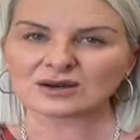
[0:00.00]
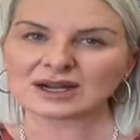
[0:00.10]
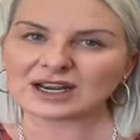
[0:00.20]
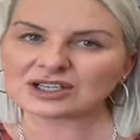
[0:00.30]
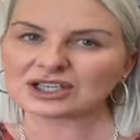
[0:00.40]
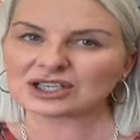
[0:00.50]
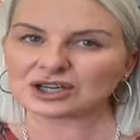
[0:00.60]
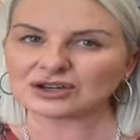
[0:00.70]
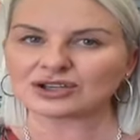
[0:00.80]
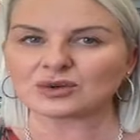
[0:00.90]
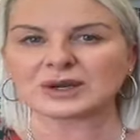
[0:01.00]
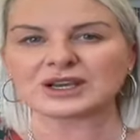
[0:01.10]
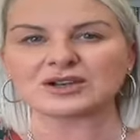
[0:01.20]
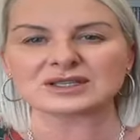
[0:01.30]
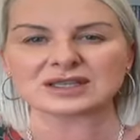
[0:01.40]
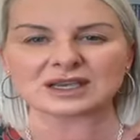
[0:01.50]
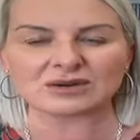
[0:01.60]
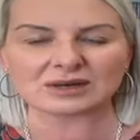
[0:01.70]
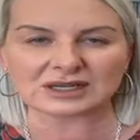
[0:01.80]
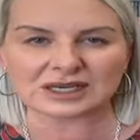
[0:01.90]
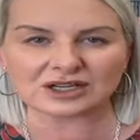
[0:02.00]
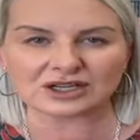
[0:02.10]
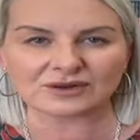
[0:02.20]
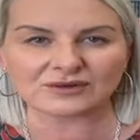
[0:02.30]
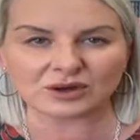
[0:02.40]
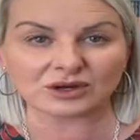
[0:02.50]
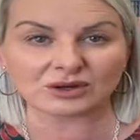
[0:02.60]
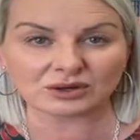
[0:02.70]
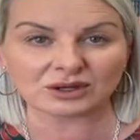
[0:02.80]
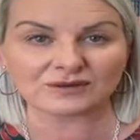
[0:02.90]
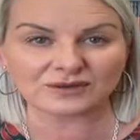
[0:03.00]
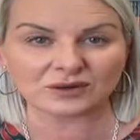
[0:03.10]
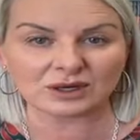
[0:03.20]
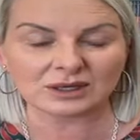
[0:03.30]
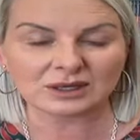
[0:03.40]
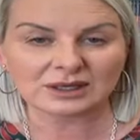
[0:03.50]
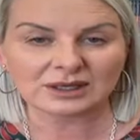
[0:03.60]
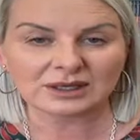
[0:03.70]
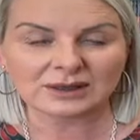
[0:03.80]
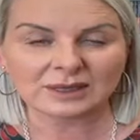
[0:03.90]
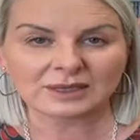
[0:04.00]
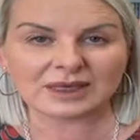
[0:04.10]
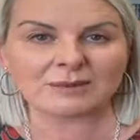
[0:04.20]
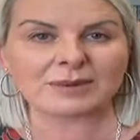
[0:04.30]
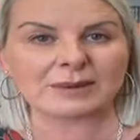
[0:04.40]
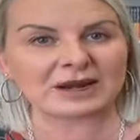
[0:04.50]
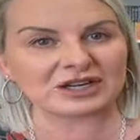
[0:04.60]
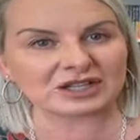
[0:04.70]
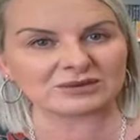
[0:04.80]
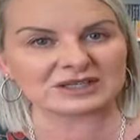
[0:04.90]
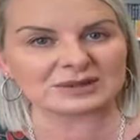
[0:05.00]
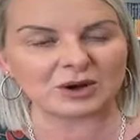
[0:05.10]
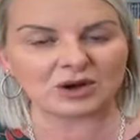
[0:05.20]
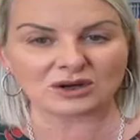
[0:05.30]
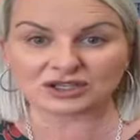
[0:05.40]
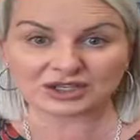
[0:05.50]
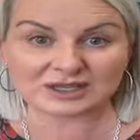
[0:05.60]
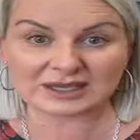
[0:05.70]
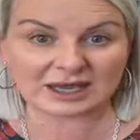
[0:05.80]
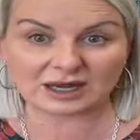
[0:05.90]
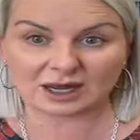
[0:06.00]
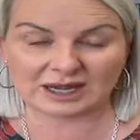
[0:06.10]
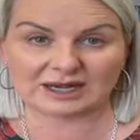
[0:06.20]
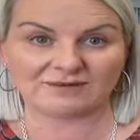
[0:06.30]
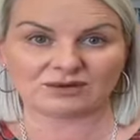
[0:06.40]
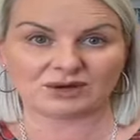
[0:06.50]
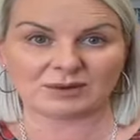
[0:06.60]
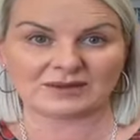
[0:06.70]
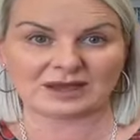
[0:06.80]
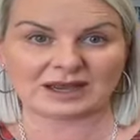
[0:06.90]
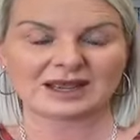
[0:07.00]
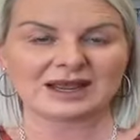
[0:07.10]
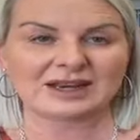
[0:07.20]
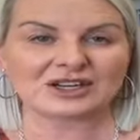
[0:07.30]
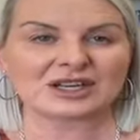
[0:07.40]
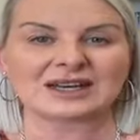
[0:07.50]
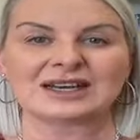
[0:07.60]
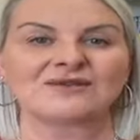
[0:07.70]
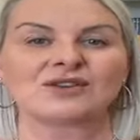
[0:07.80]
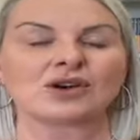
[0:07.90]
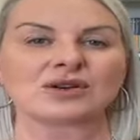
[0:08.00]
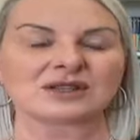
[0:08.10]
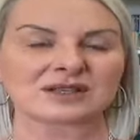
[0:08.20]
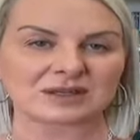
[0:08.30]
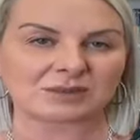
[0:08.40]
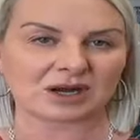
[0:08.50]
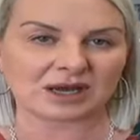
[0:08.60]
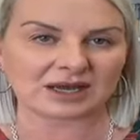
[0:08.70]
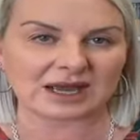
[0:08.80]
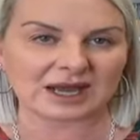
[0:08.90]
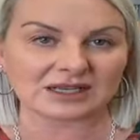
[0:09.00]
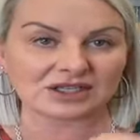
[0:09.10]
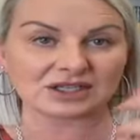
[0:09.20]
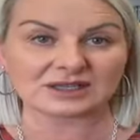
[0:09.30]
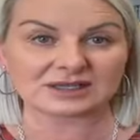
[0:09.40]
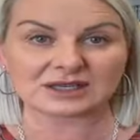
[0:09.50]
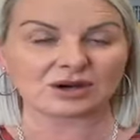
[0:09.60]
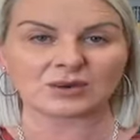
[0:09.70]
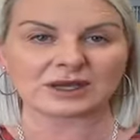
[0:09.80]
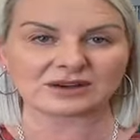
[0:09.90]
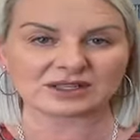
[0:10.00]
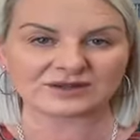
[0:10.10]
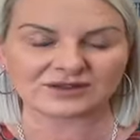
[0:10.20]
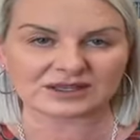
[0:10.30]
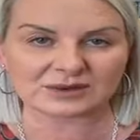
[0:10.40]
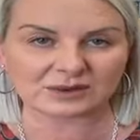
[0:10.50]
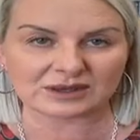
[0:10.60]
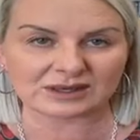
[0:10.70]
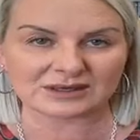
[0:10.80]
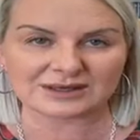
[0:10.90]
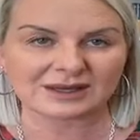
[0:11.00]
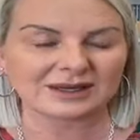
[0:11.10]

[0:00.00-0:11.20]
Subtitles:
it actually shows you when you set your intention of what you're looking for, then people actually respond. She said, I hadn't even thought about that. Now, she hadn't even gone to the supplier to ask. She just said, oh, we can just fix it with this.